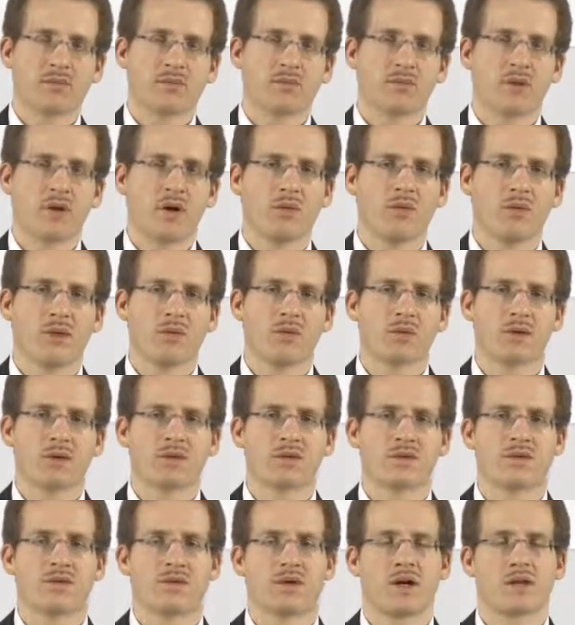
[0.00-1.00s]
problem
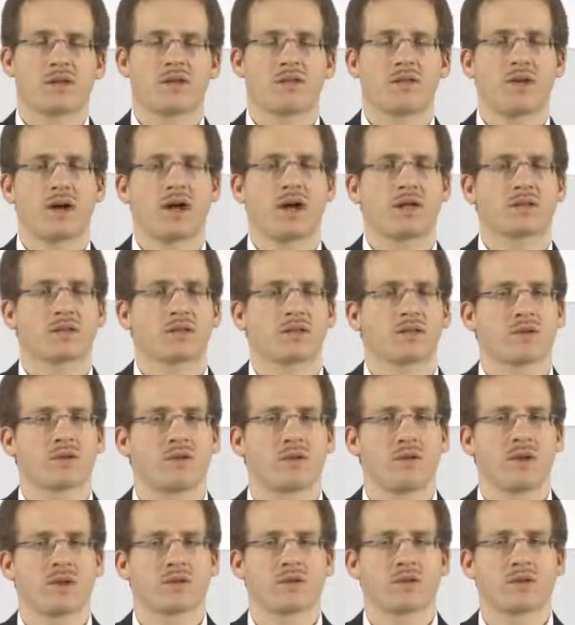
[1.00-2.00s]
and try to ask the
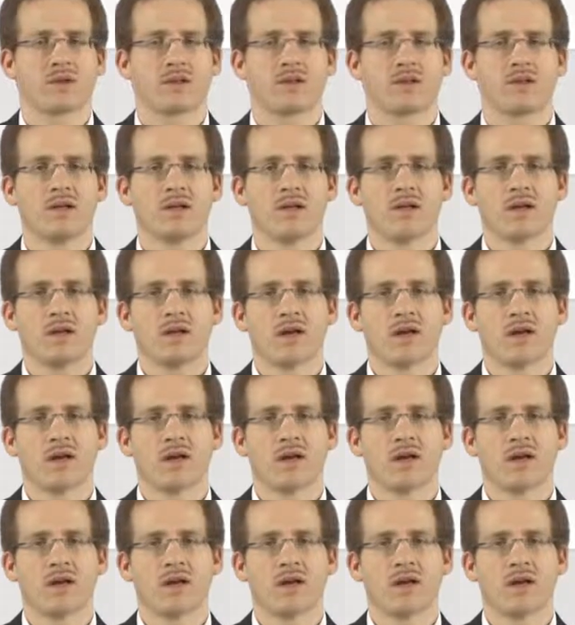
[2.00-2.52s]
question,